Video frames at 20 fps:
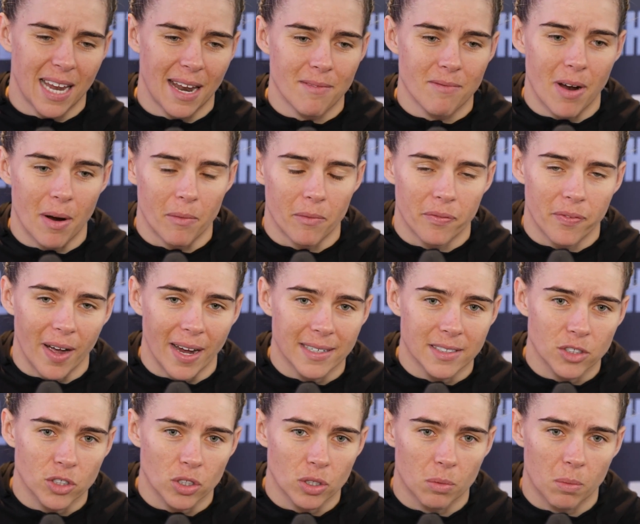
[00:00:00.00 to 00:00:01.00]
ten round
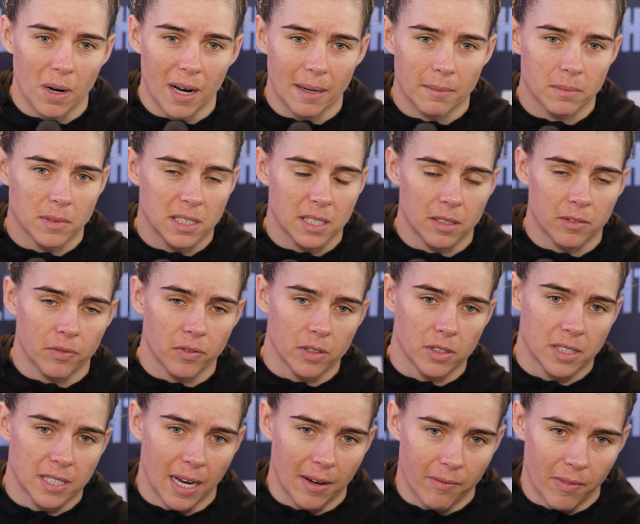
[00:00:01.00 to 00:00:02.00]
fight, so what happens in the
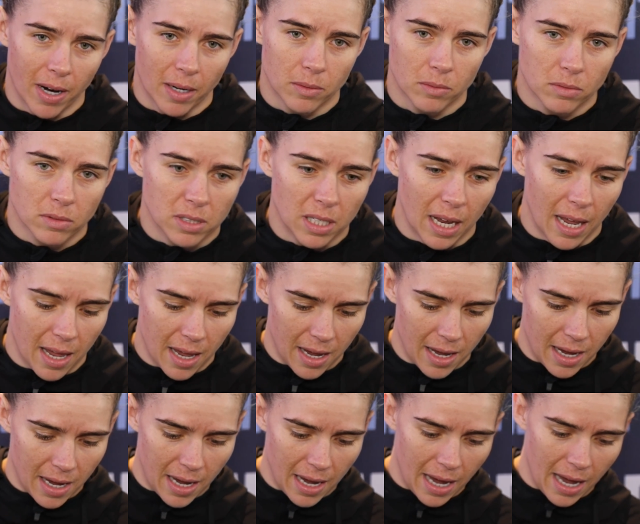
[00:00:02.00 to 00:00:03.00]
full ten rounds?
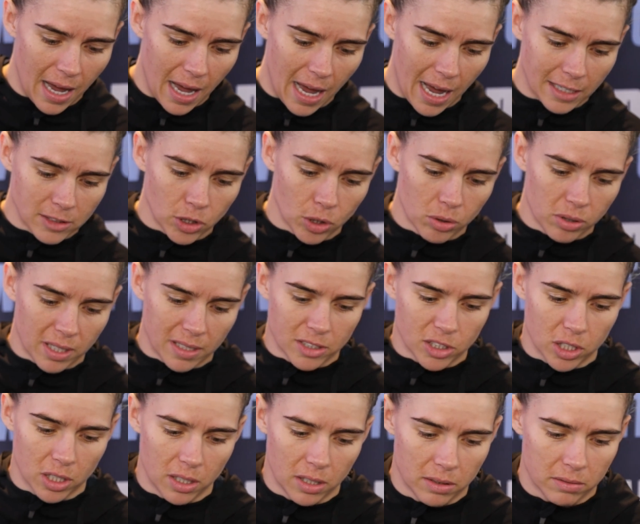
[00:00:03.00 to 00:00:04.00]
Uh, I do think
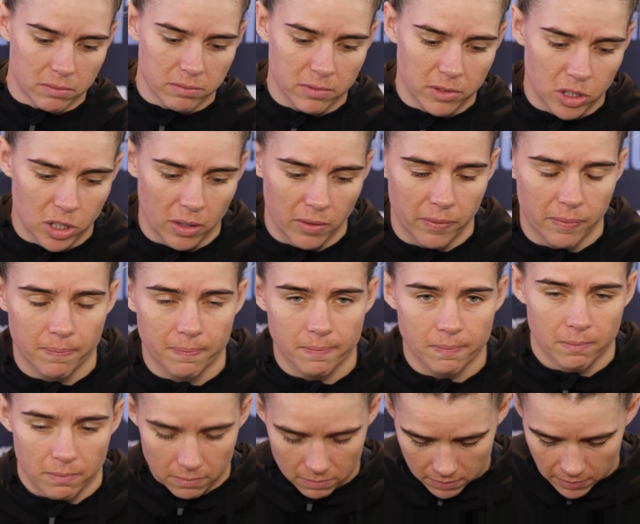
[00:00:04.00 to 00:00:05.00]
she'll, she'll,
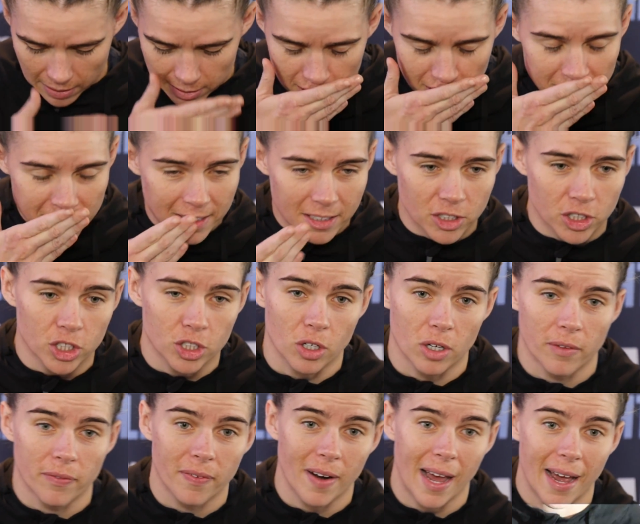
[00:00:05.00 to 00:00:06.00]
I do think she's
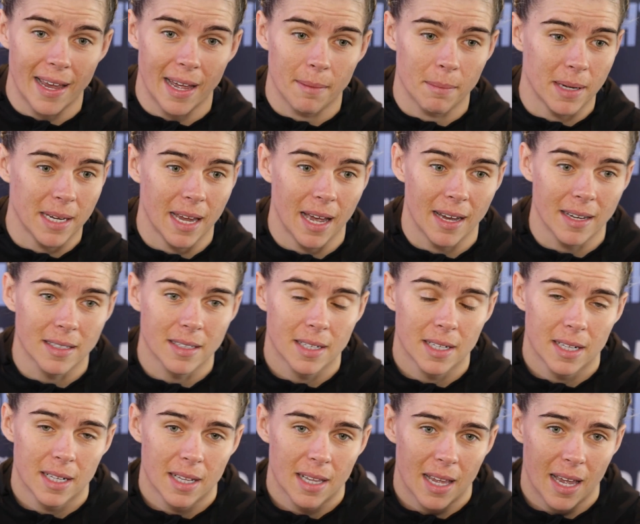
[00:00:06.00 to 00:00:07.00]
going to fly at me, yeah.
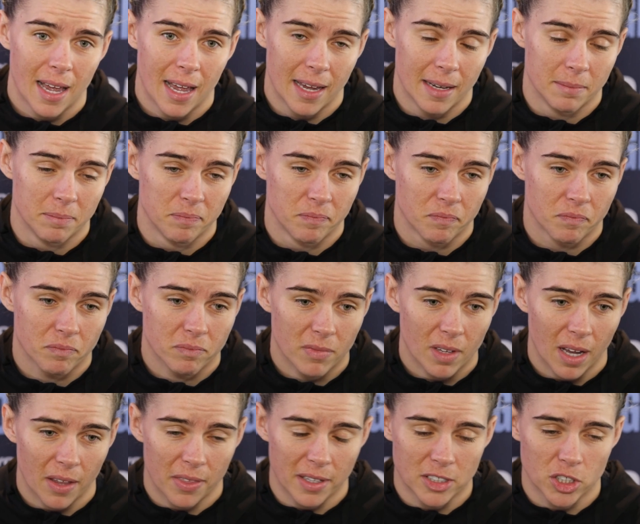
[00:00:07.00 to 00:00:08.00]

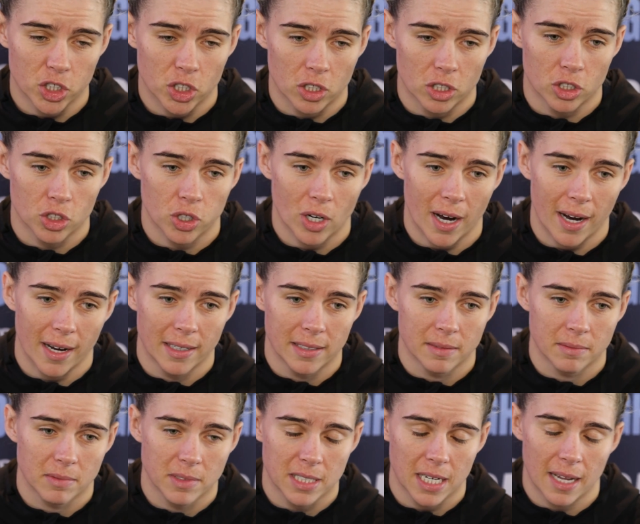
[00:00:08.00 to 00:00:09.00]
um, I think she's going to try
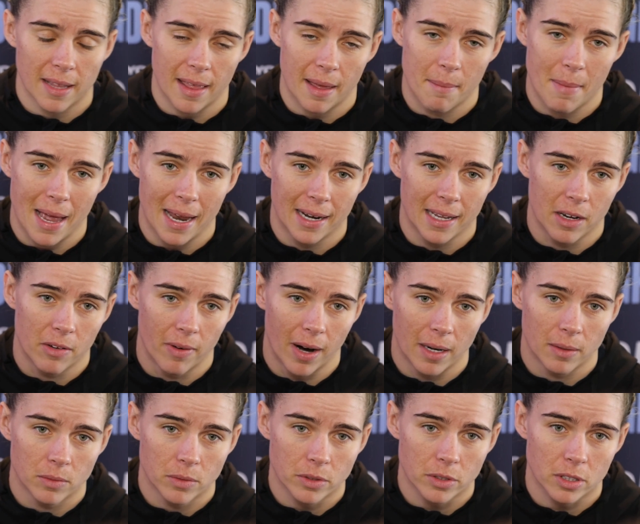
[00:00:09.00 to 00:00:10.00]
and take them early
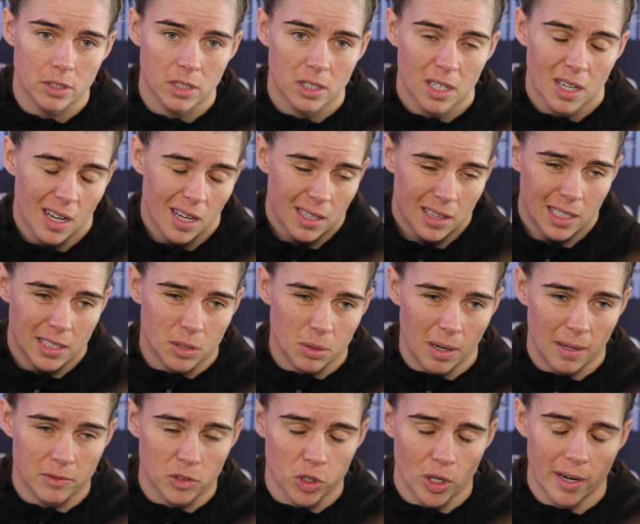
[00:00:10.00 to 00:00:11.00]
rounds, that's
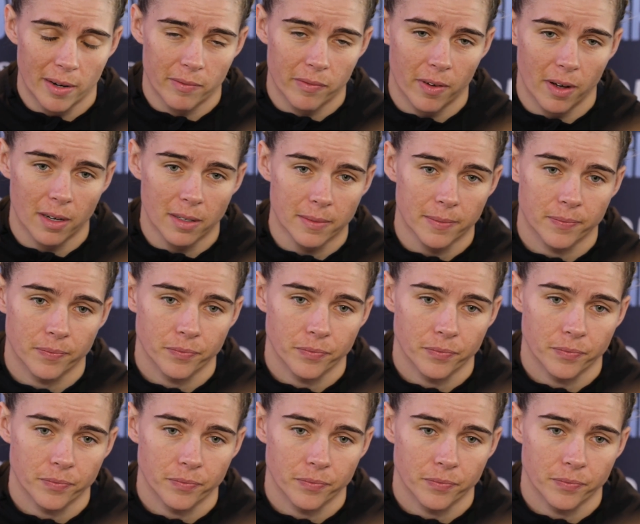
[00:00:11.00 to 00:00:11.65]
what I'm saying.